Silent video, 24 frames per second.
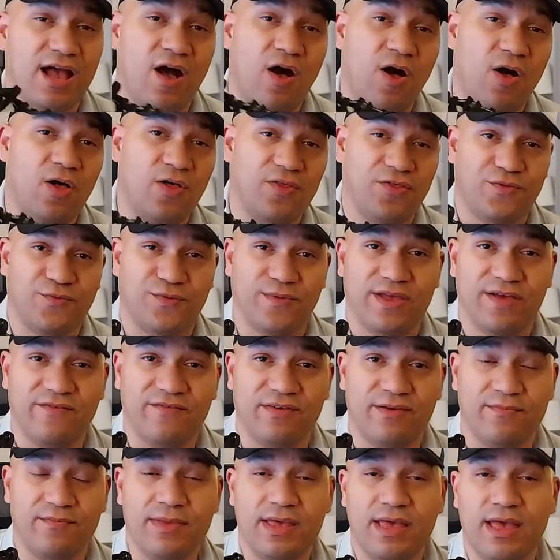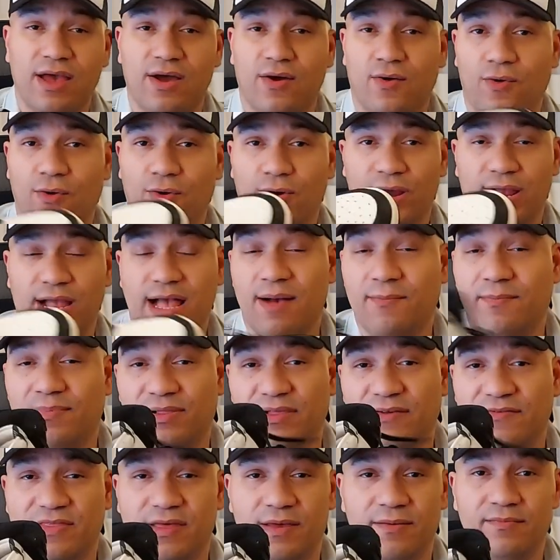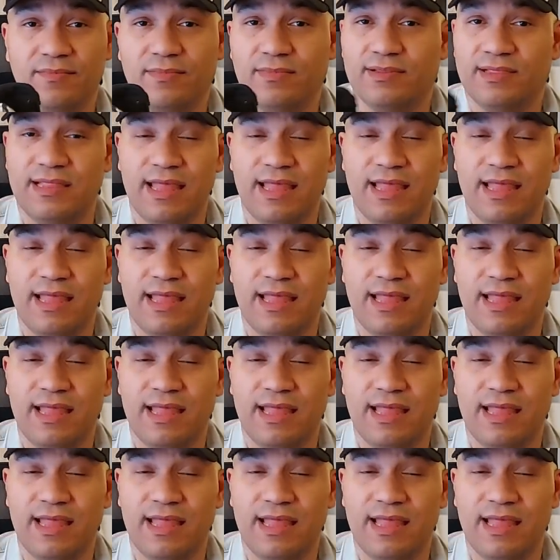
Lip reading: all three of them or a couple of them.